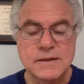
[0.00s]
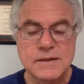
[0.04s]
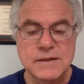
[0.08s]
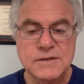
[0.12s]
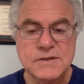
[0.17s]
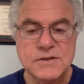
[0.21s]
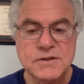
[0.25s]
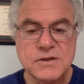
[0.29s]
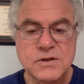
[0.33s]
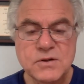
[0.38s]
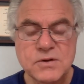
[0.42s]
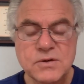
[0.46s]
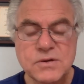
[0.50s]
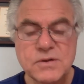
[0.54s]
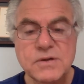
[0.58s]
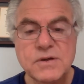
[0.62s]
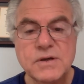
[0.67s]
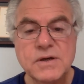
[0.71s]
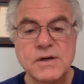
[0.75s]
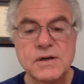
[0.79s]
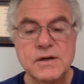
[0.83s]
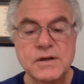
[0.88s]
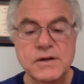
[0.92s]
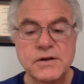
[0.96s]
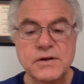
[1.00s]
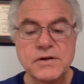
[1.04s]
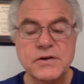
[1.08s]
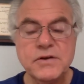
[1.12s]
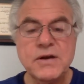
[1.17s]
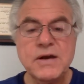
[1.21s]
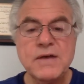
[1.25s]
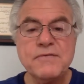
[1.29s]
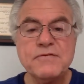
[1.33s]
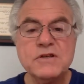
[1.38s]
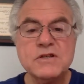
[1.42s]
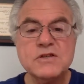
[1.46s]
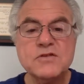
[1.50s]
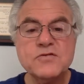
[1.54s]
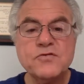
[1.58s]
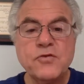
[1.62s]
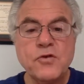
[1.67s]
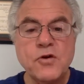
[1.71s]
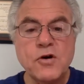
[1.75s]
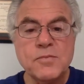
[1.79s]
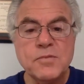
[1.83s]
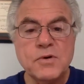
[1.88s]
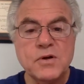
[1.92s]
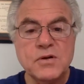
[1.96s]
So you have this
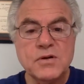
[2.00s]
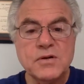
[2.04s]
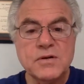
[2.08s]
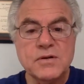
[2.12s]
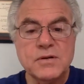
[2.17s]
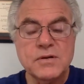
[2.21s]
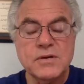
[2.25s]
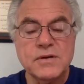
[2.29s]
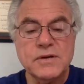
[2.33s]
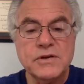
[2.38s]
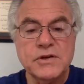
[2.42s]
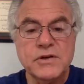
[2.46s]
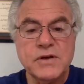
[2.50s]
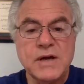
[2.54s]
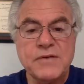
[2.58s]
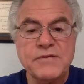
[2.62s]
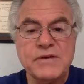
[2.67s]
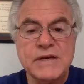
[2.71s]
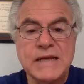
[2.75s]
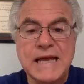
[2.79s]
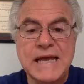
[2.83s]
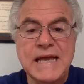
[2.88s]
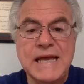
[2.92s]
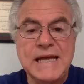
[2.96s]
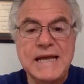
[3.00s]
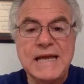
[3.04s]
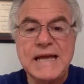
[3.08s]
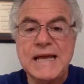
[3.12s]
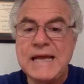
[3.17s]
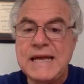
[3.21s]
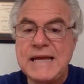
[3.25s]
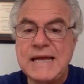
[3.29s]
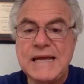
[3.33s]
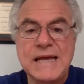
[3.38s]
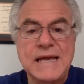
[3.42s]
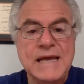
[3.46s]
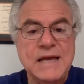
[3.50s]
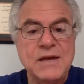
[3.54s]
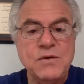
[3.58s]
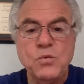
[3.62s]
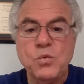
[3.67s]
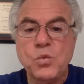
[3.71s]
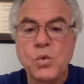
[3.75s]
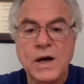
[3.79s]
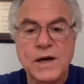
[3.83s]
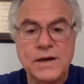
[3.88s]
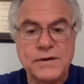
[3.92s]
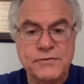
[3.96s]
formal, you have an
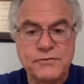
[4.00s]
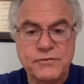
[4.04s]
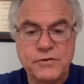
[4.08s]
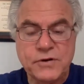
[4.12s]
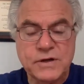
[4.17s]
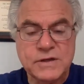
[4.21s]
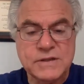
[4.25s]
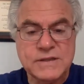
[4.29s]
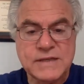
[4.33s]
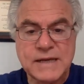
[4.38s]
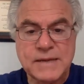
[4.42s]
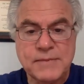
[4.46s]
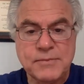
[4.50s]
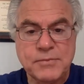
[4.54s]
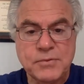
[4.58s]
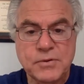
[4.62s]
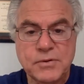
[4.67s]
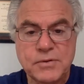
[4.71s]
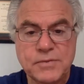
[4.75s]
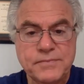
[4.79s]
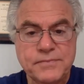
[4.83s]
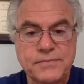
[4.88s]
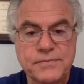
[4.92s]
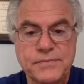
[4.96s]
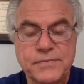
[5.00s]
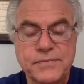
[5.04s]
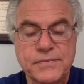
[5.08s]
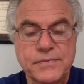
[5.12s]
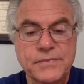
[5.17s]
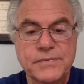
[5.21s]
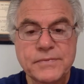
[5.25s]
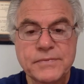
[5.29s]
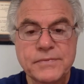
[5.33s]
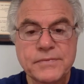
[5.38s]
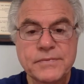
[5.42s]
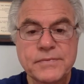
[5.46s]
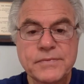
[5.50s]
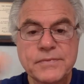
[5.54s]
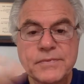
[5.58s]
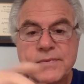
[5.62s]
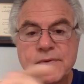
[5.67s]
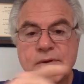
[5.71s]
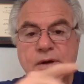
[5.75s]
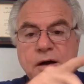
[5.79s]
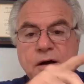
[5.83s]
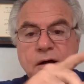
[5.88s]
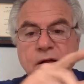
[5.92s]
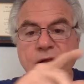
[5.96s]
AAA1, for example.
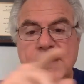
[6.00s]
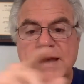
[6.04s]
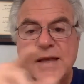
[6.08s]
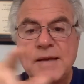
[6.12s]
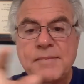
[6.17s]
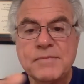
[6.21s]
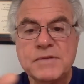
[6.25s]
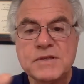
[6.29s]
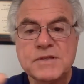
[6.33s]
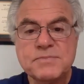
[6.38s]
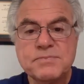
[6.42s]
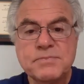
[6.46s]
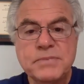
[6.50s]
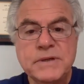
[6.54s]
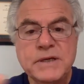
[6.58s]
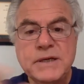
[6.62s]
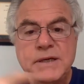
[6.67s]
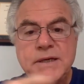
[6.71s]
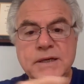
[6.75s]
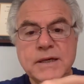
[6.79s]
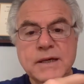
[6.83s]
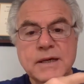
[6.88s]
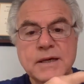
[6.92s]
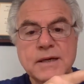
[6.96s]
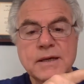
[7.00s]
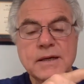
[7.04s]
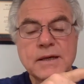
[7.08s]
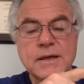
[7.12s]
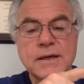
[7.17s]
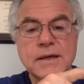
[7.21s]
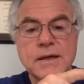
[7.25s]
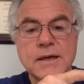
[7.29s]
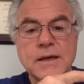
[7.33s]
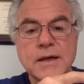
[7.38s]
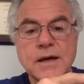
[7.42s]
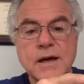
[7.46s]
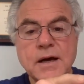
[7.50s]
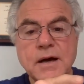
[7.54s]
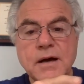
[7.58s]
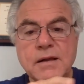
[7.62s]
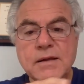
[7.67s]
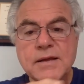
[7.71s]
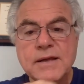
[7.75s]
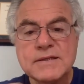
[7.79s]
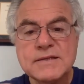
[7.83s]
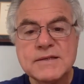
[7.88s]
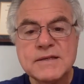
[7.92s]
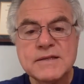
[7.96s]
All M is P,
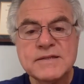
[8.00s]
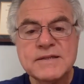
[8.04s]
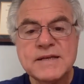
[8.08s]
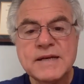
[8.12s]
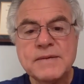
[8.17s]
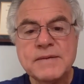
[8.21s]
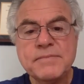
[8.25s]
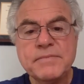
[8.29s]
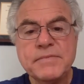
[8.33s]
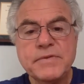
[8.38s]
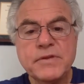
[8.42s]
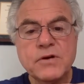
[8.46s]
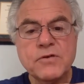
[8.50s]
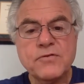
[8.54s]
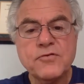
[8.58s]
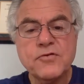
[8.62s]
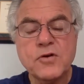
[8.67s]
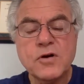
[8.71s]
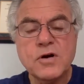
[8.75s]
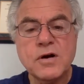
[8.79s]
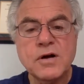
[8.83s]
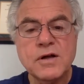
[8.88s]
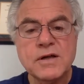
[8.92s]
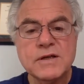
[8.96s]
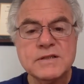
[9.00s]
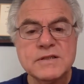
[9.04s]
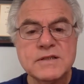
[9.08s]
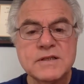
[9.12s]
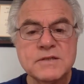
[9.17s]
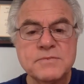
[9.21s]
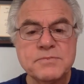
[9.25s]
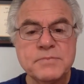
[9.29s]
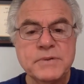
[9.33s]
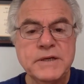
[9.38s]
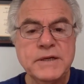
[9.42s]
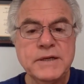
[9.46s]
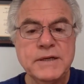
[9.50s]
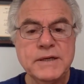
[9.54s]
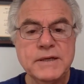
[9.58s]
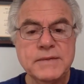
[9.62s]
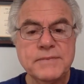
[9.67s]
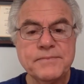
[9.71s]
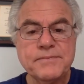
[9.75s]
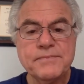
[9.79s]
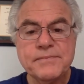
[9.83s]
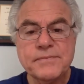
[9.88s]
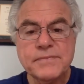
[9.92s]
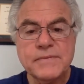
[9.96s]
all S is M, therefore all S is P.
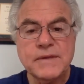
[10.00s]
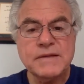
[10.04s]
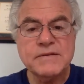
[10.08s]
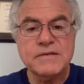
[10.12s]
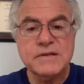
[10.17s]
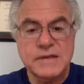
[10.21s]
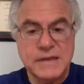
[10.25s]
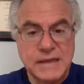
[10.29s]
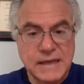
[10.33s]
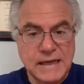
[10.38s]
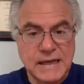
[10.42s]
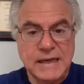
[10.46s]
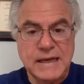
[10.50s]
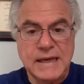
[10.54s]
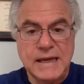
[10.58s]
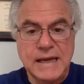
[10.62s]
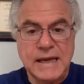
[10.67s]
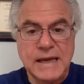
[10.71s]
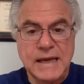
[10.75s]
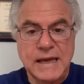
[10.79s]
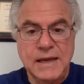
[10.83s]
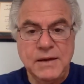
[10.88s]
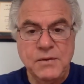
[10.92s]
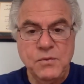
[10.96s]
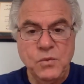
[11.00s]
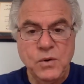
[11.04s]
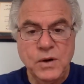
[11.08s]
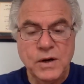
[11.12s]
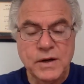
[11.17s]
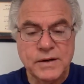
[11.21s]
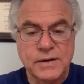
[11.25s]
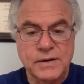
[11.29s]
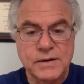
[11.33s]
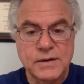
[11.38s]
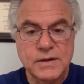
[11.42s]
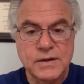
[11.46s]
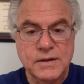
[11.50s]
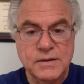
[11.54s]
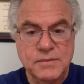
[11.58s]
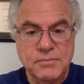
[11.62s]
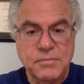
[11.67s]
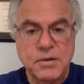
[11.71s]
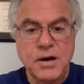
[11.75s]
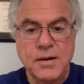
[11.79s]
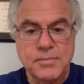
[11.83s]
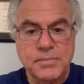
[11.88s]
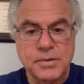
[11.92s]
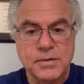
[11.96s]
That's an AAA1,
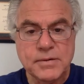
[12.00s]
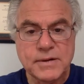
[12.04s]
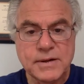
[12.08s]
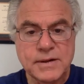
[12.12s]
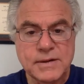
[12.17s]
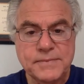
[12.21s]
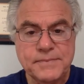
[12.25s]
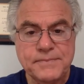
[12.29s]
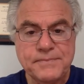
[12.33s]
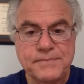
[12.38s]
Barbara.